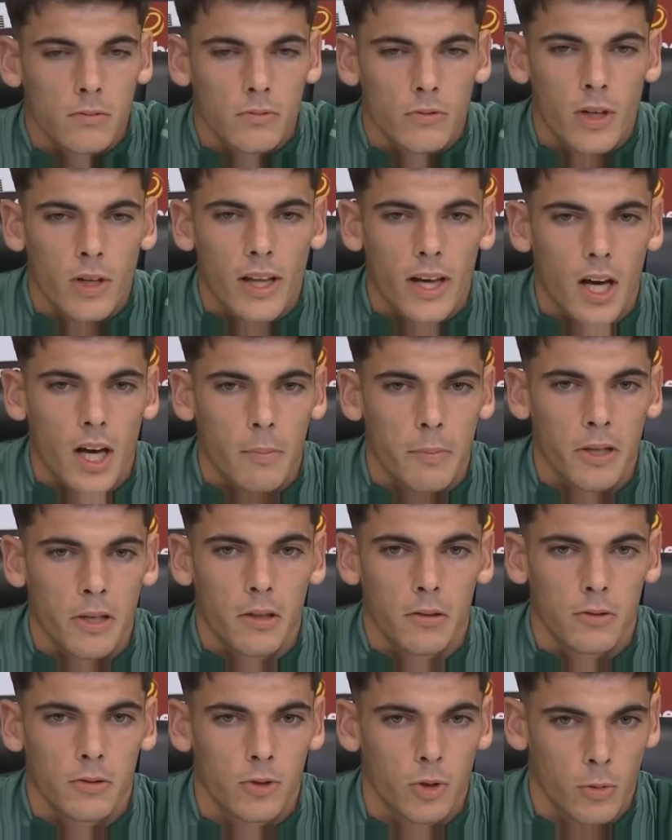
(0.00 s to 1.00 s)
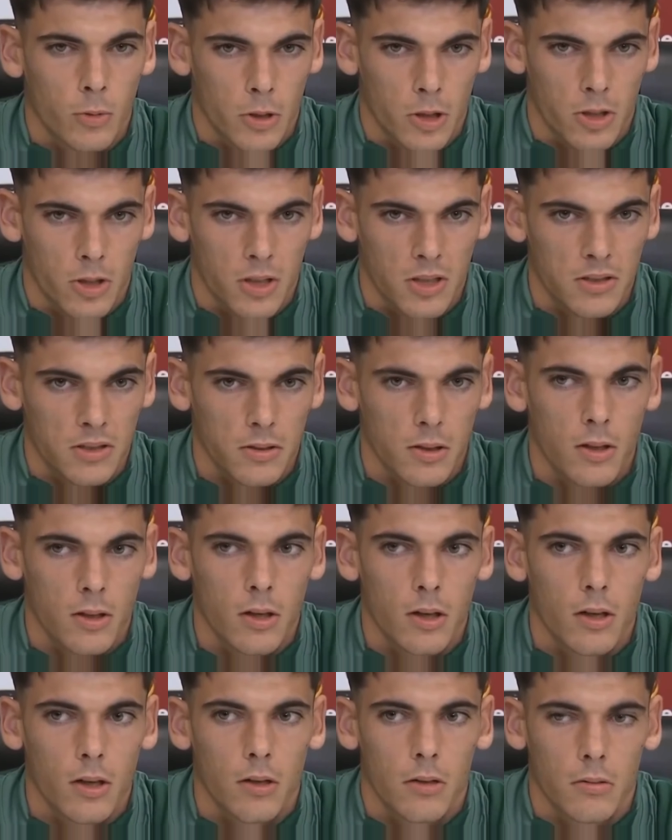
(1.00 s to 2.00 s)
really happy, to be honest.
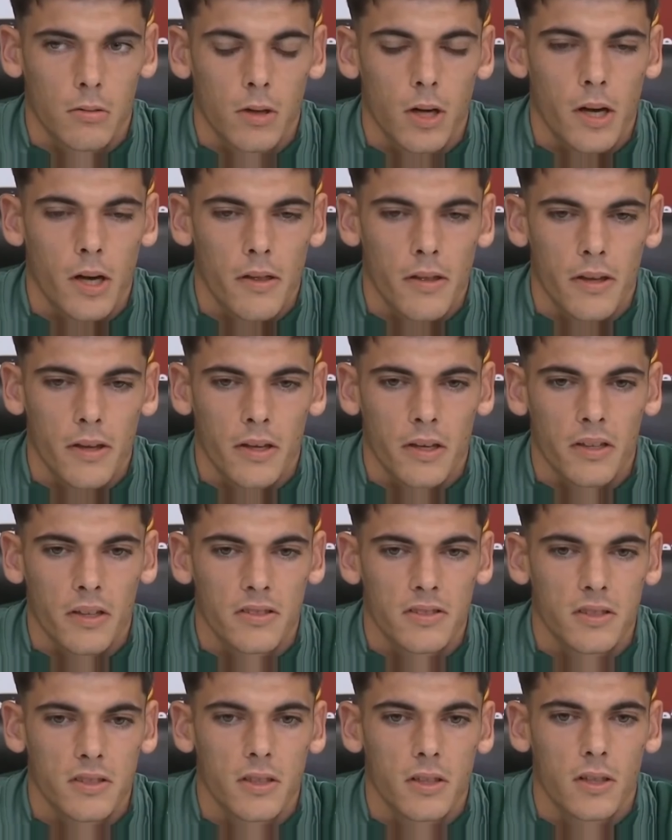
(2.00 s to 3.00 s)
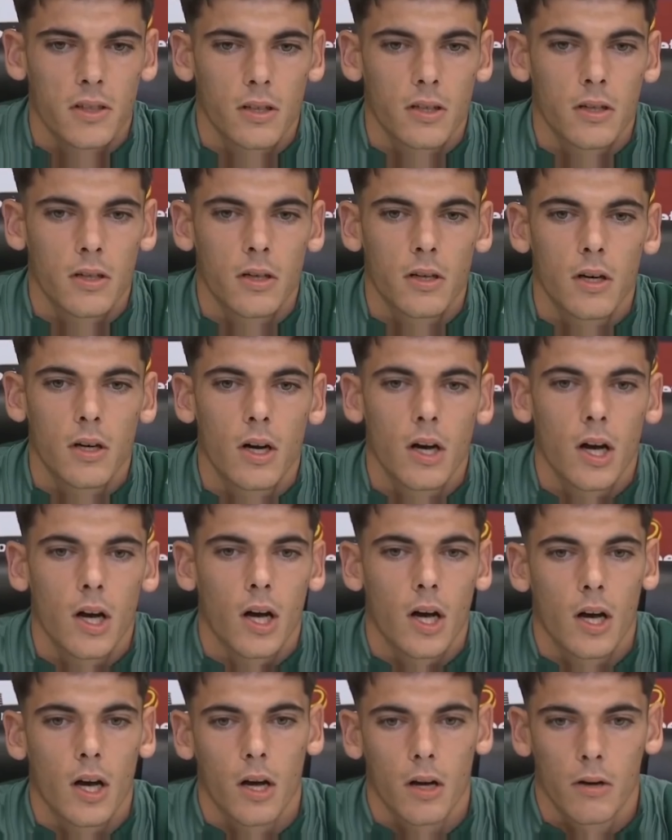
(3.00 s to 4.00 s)
Uh, I think it's a,
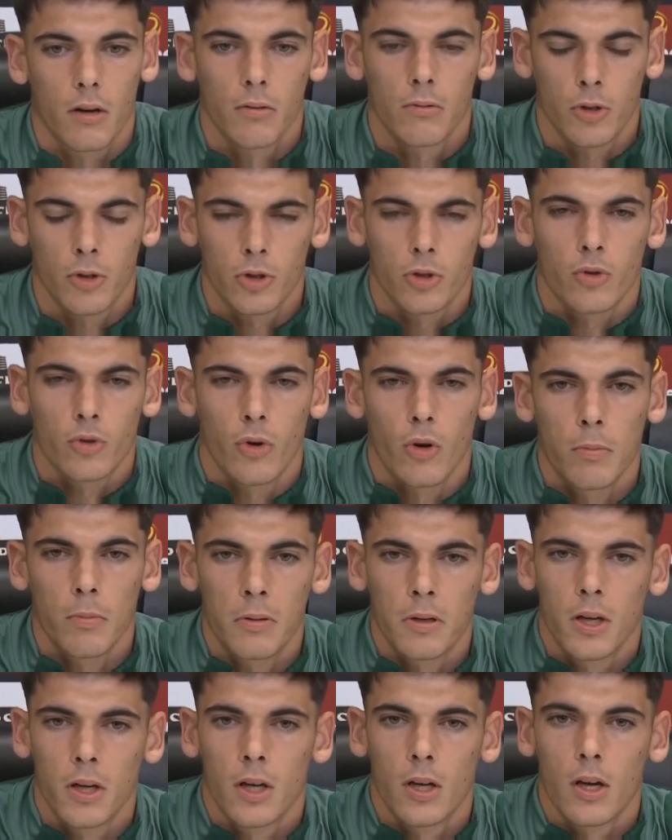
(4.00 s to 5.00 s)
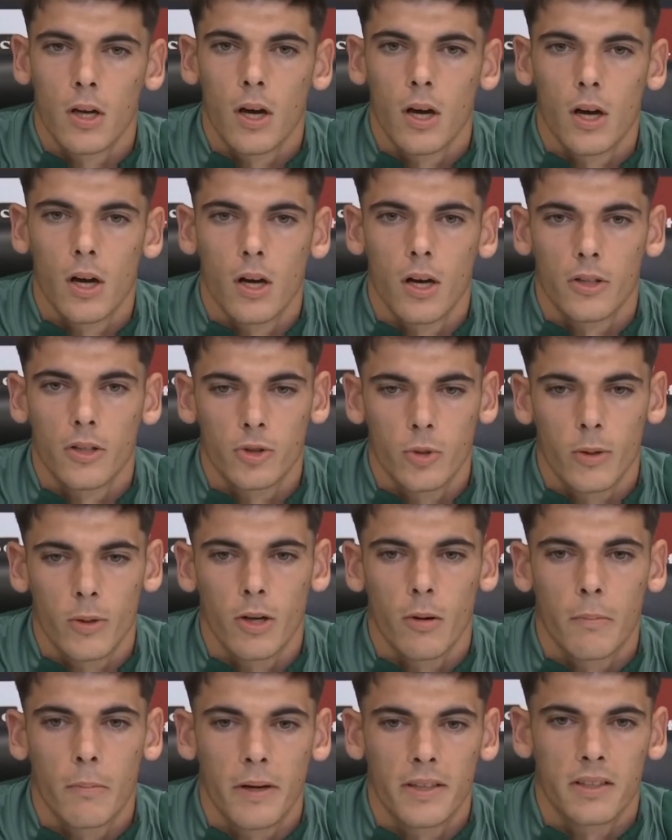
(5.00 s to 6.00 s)
a good group uh, to be
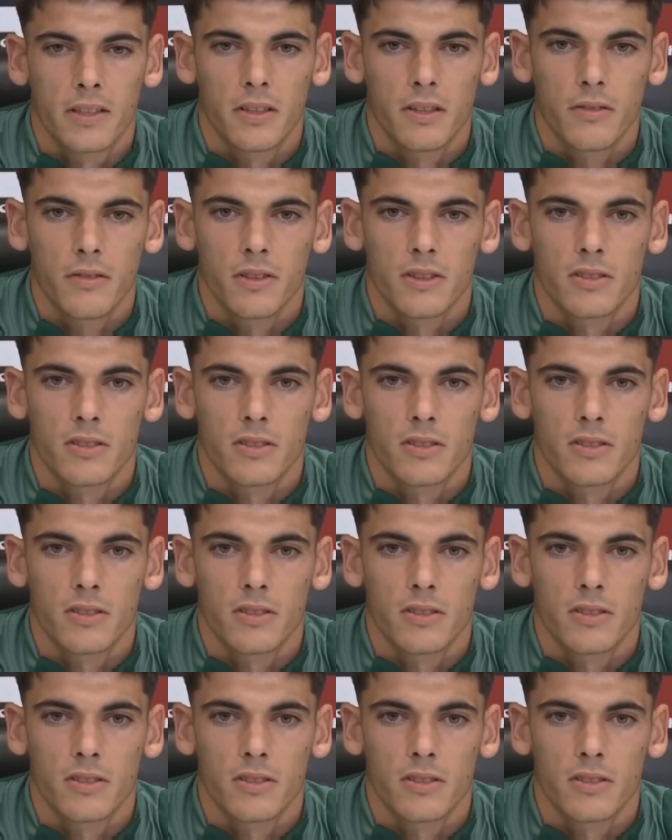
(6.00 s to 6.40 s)
competitive.